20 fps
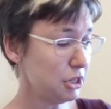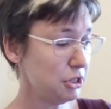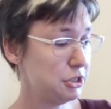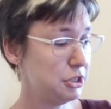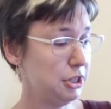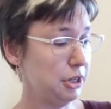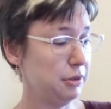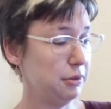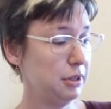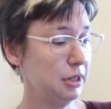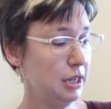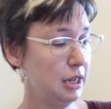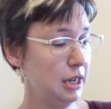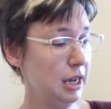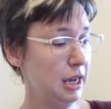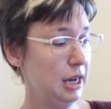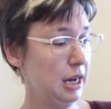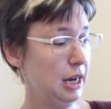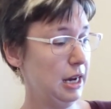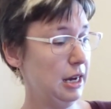So
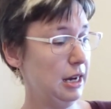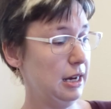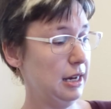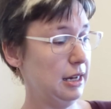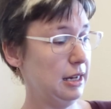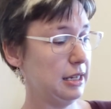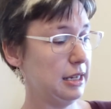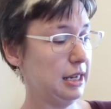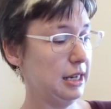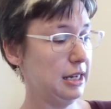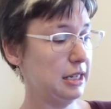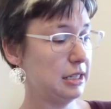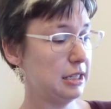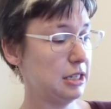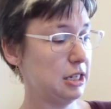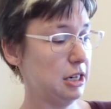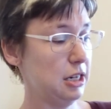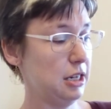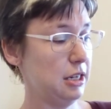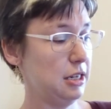getting
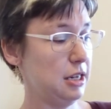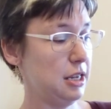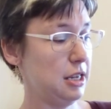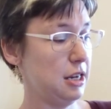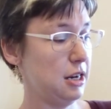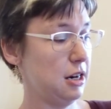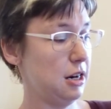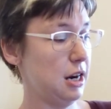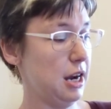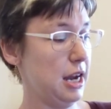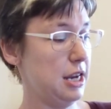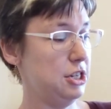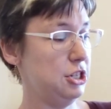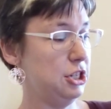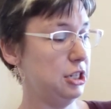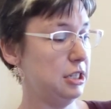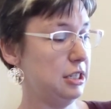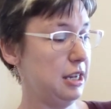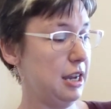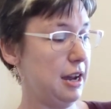started here, I
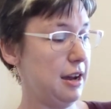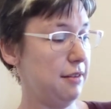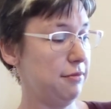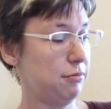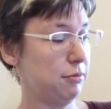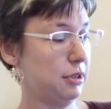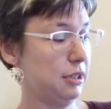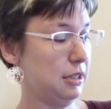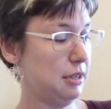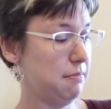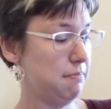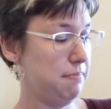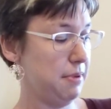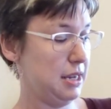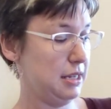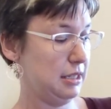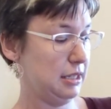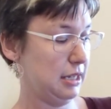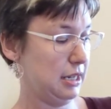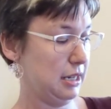just have really
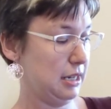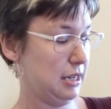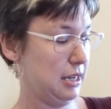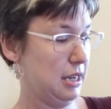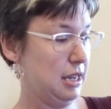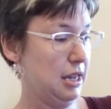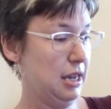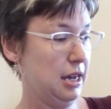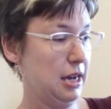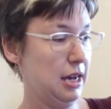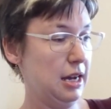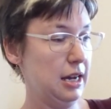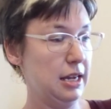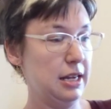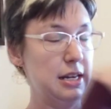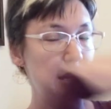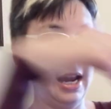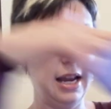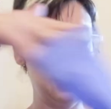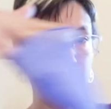basic
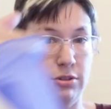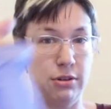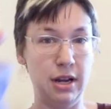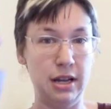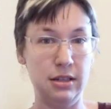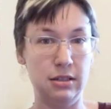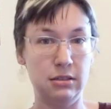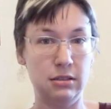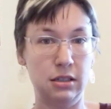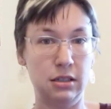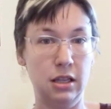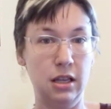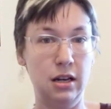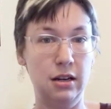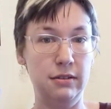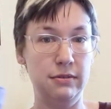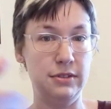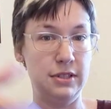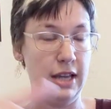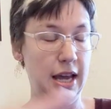nitrile
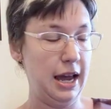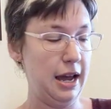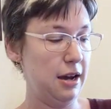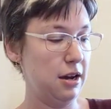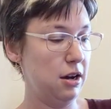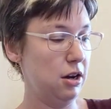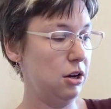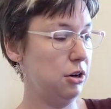gloves at